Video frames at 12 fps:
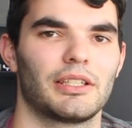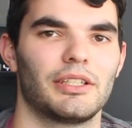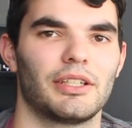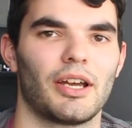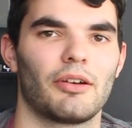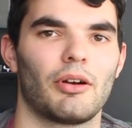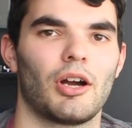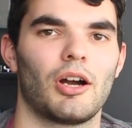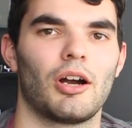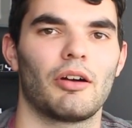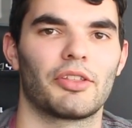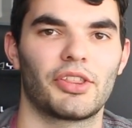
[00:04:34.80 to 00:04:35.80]
You know,
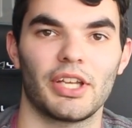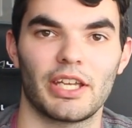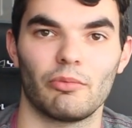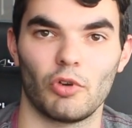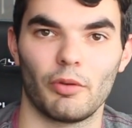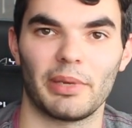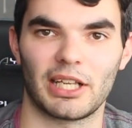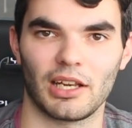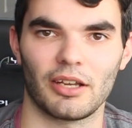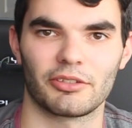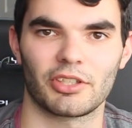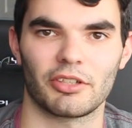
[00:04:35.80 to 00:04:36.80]
I think it will be
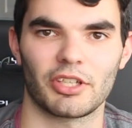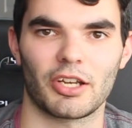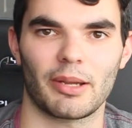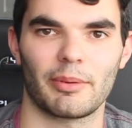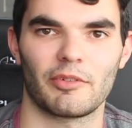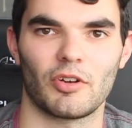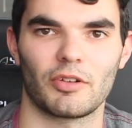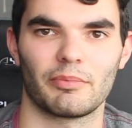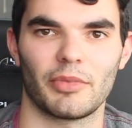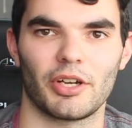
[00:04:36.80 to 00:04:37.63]
close, though, don't get me wrong,